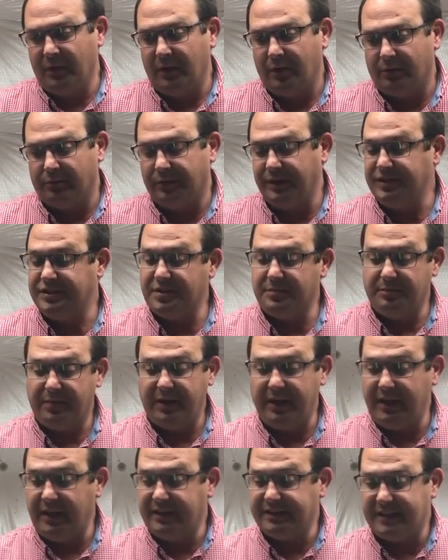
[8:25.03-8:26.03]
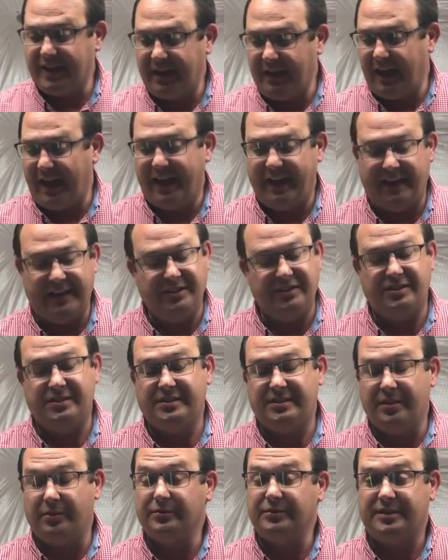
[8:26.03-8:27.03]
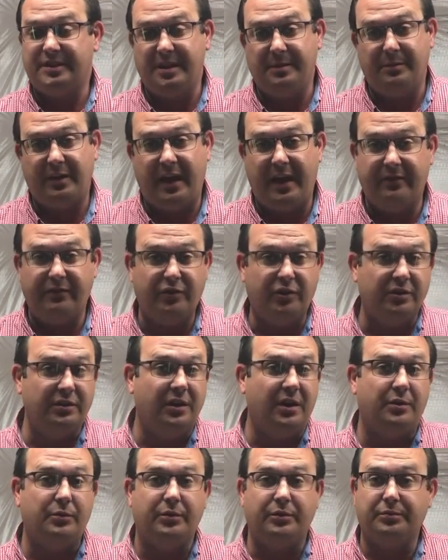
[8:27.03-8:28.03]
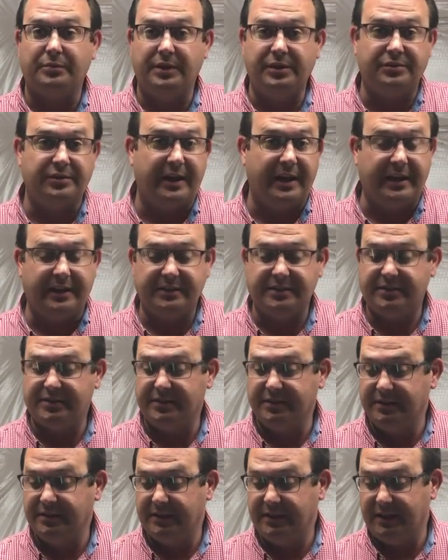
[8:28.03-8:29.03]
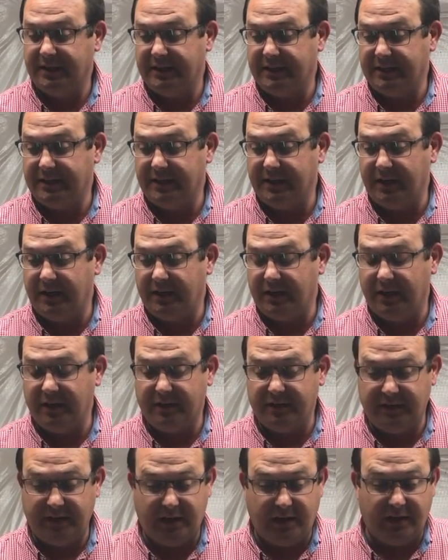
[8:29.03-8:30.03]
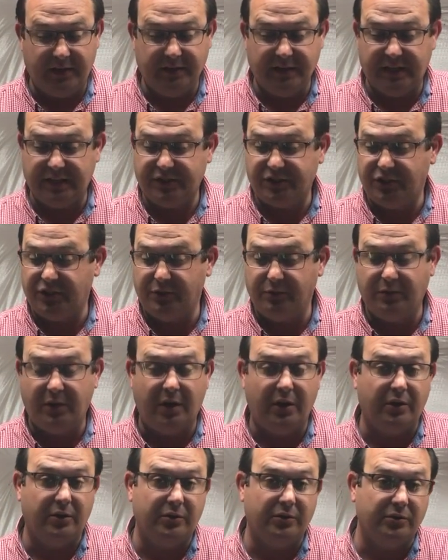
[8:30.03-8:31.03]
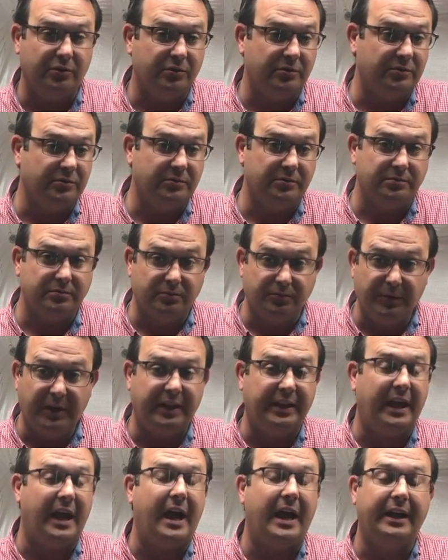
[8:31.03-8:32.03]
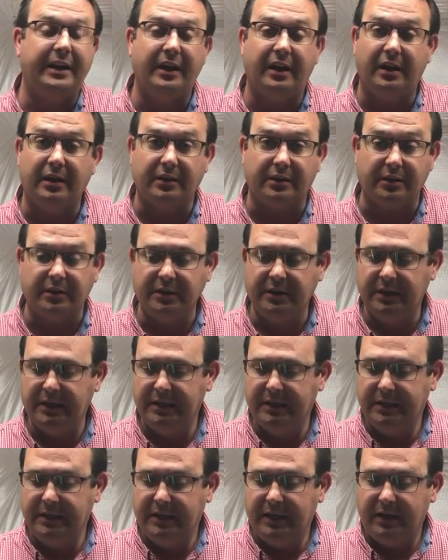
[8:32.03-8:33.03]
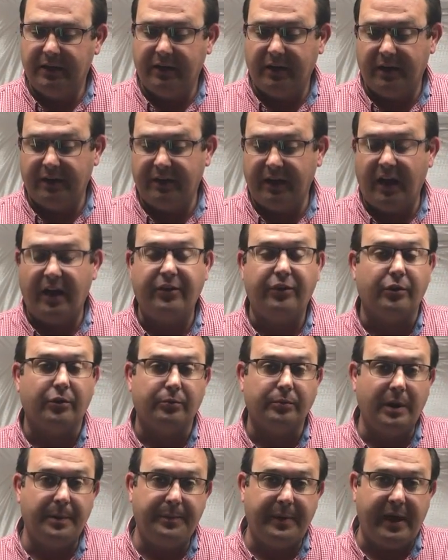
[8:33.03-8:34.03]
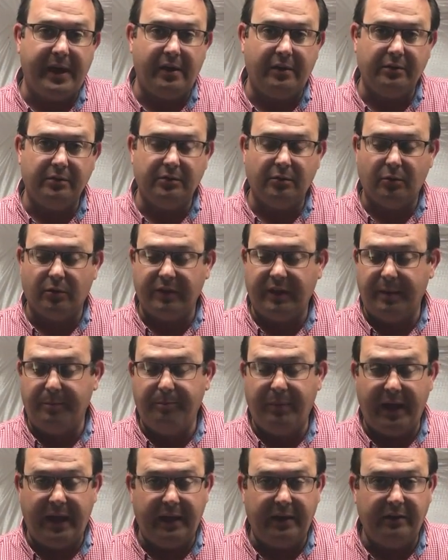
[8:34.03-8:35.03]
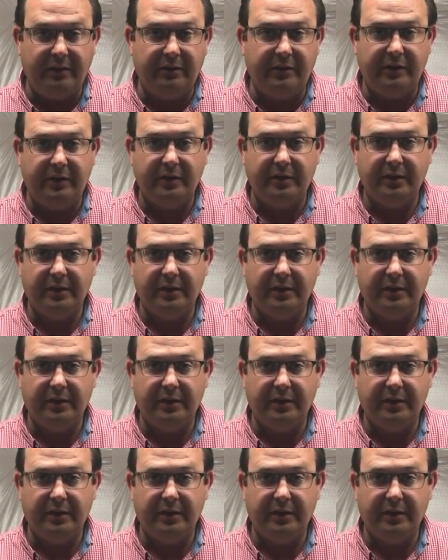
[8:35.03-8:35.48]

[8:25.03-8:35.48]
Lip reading: Reason being is I just don't seem to have good luck with retracts unless you go really high dollar. They either rip out or they bend.